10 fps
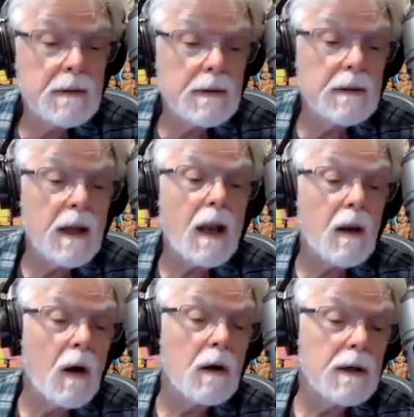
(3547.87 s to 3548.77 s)
not
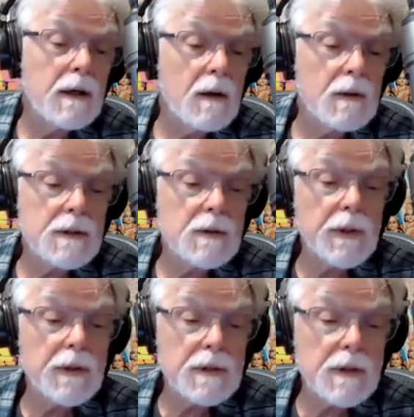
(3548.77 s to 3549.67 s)
long ago, just a
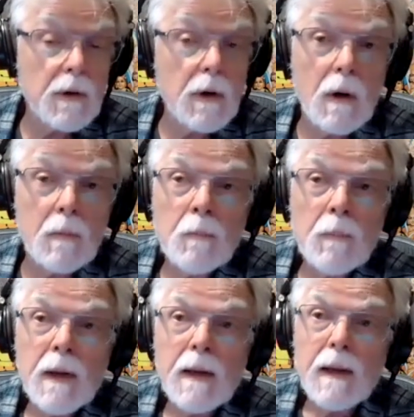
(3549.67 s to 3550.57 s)
week or so ago,
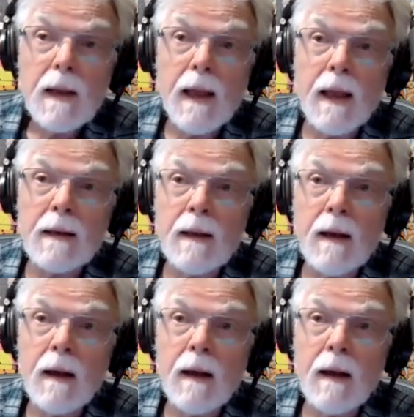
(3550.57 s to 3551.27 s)
and